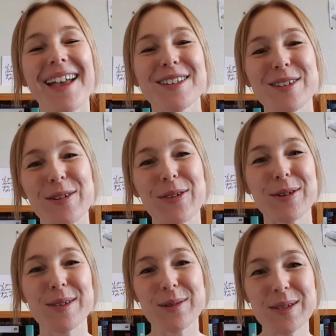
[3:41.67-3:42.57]
So
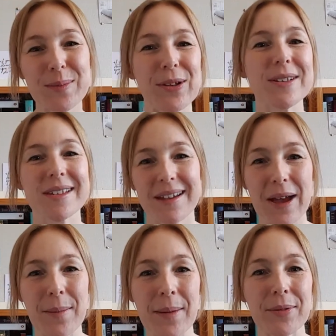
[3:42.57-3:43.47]
those sorts of blocks can
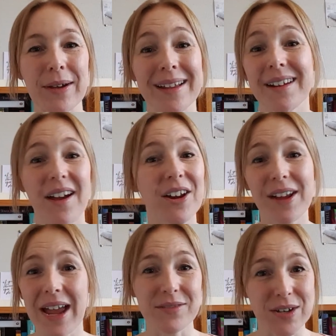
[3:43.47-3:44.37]
come up around, I don't
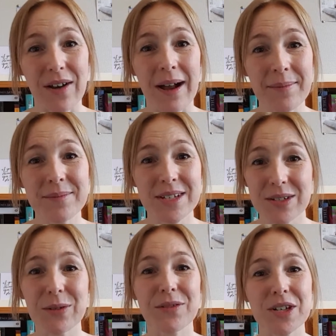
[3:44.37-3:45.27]
have time to
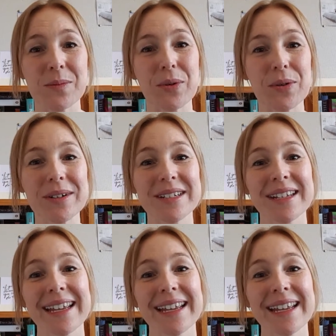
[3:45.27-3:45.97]
do a vision board.